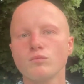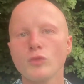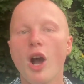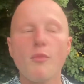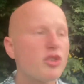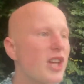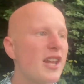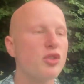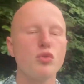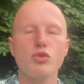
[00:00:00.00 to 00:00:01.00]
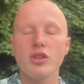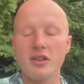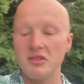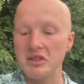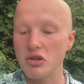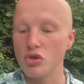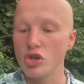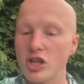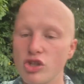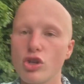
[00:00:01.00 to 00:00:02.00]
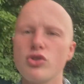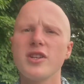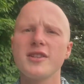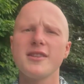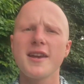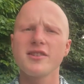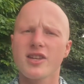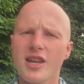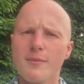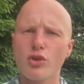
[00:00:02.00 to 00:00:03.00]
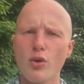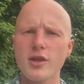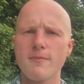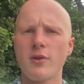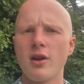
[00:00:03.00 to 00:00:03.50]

I'm not telling you you should excuse these things and keep doing them.